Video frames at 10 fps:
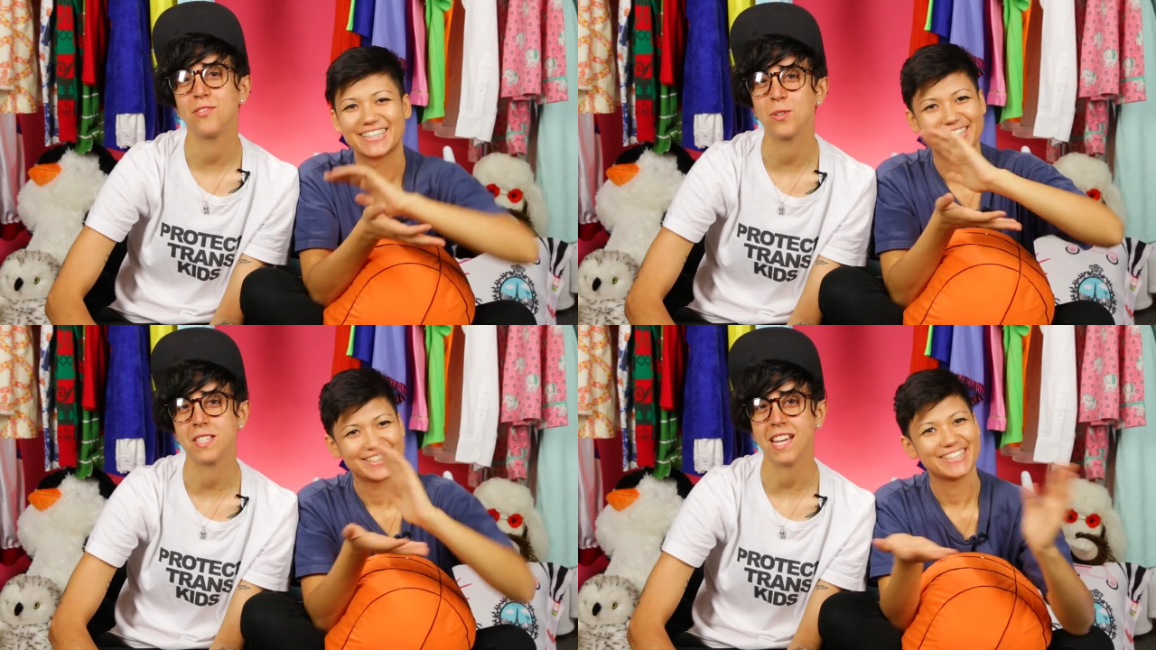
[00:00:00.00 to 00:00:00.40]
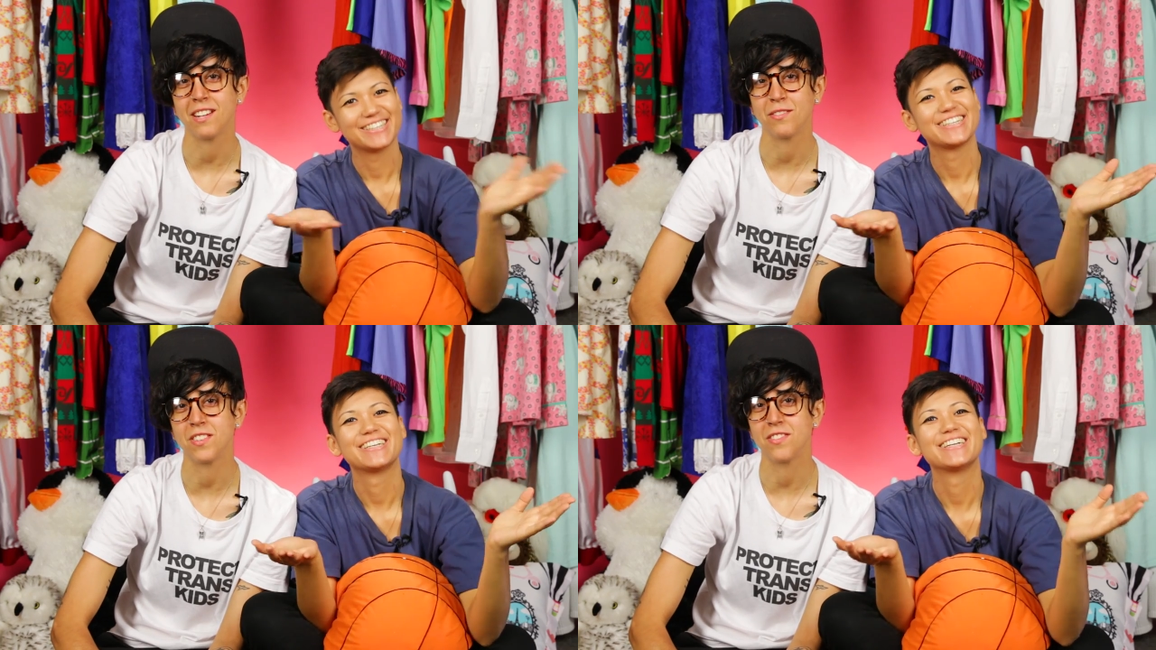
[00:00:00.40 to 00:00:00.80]

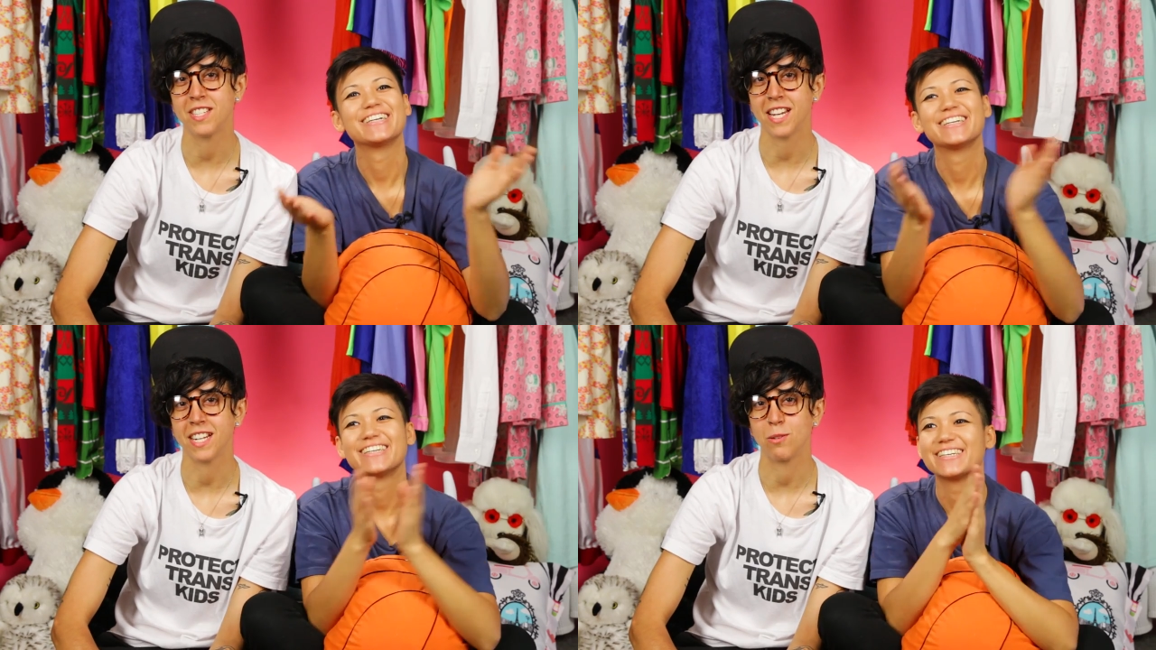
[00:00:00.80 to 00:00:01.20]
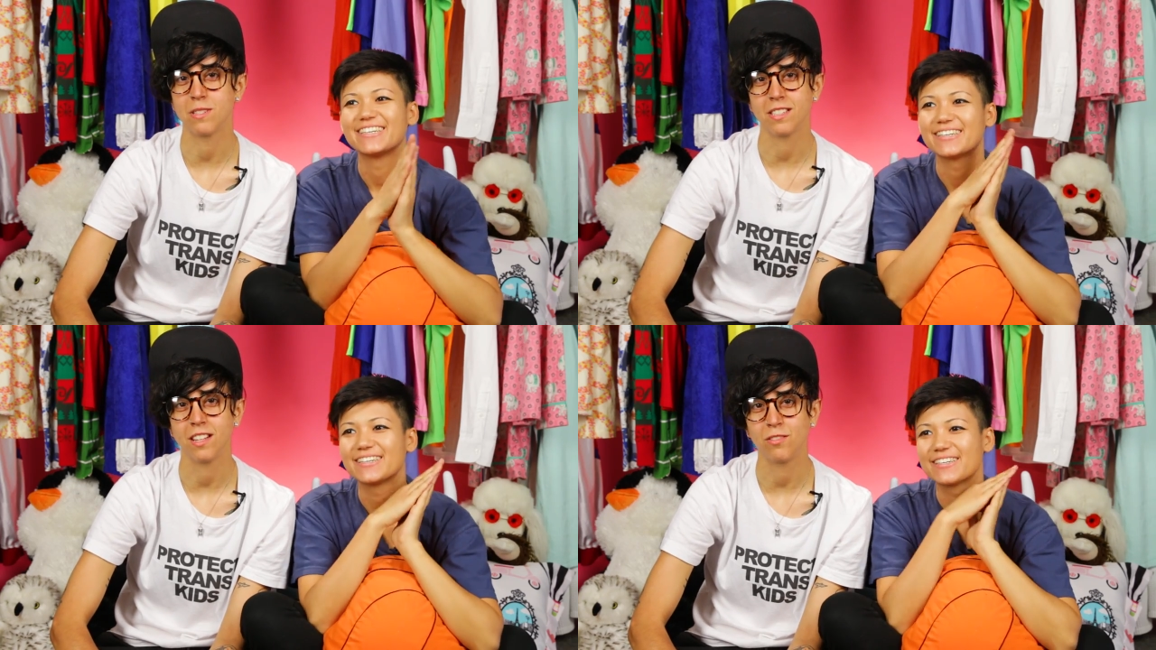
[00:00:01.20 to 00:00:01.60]
Speaker 1: 14, 15, I
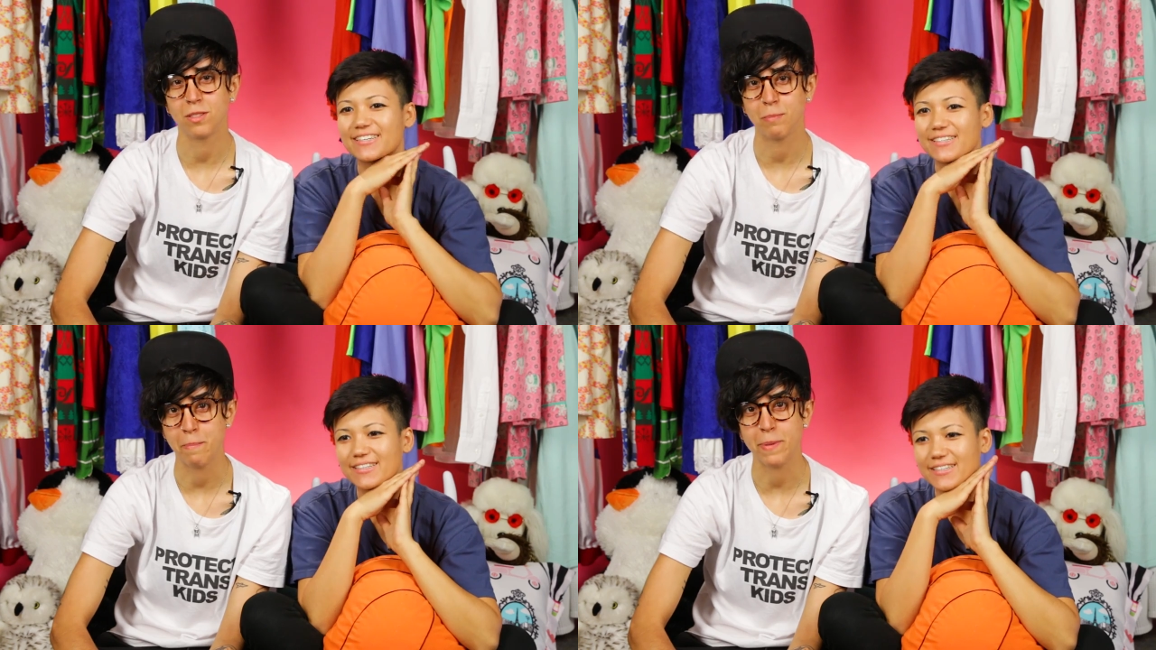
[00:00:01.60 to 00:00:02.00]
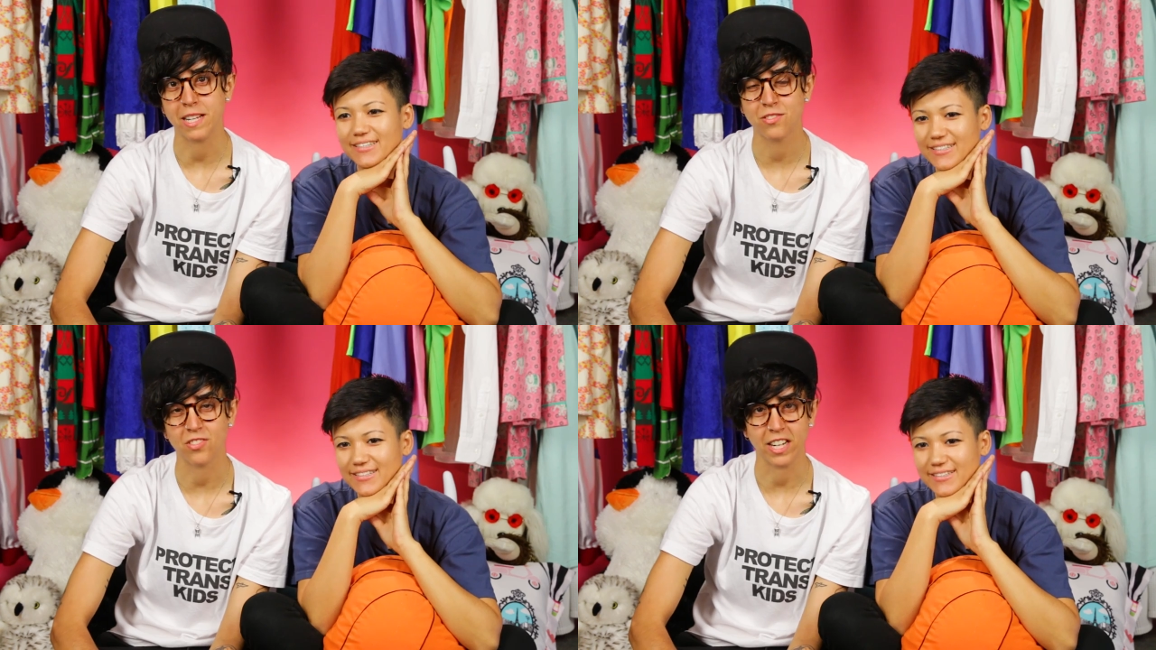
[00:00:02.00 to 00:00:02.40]
was in love with my
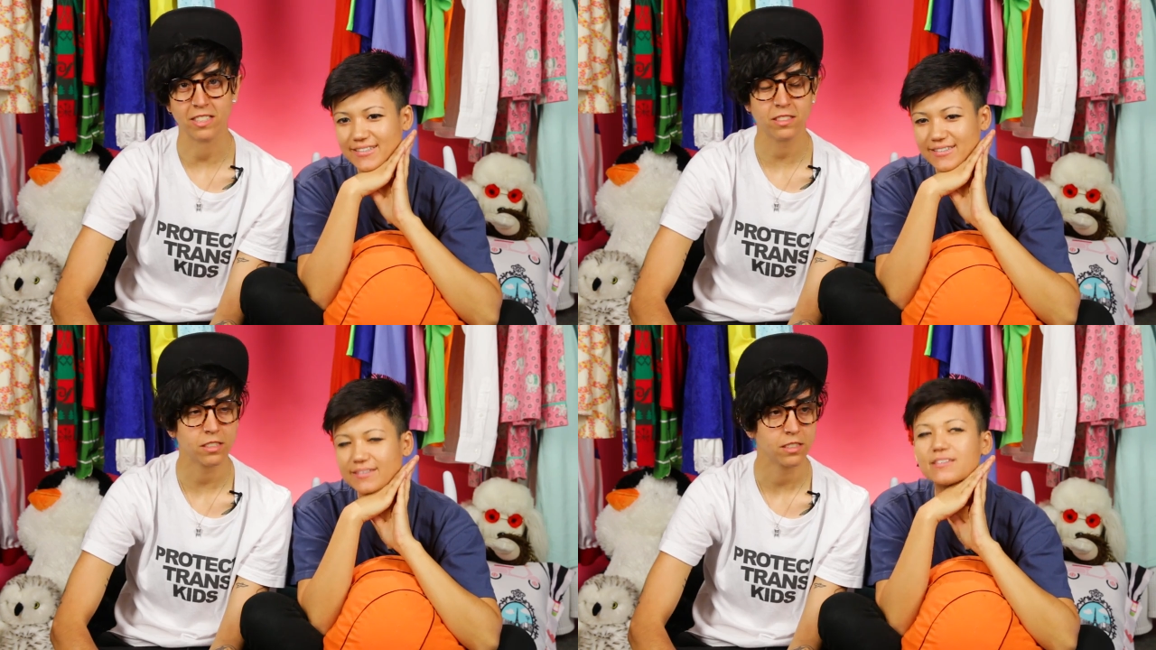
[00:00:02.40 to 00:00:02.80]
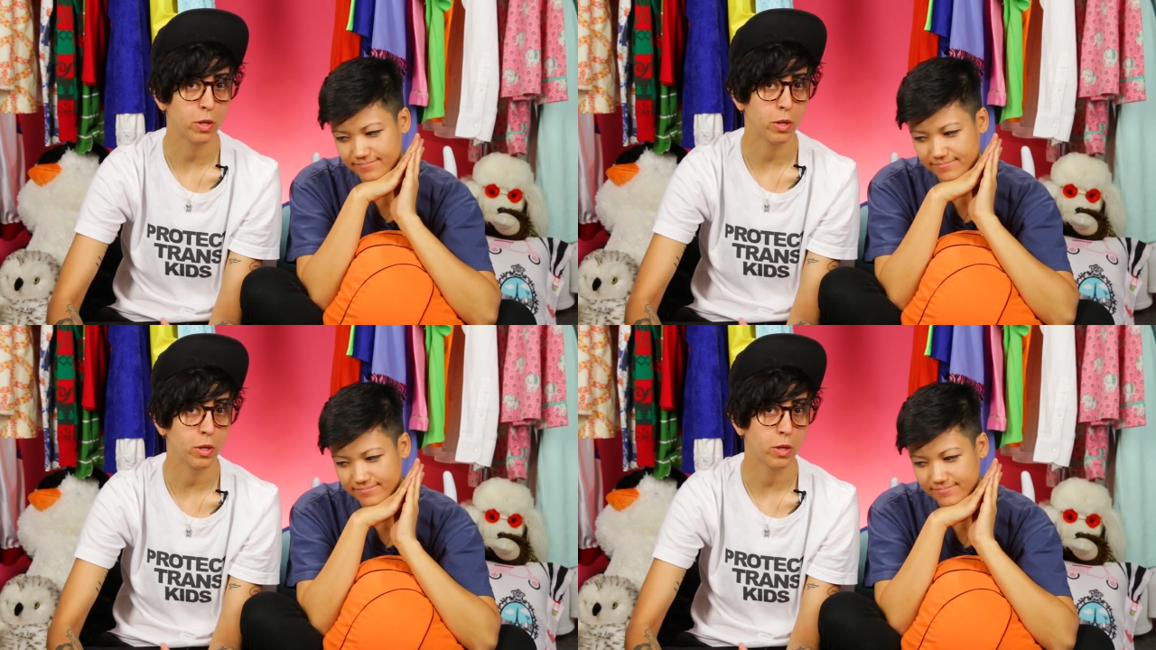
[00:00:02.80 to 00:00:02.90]
best friend.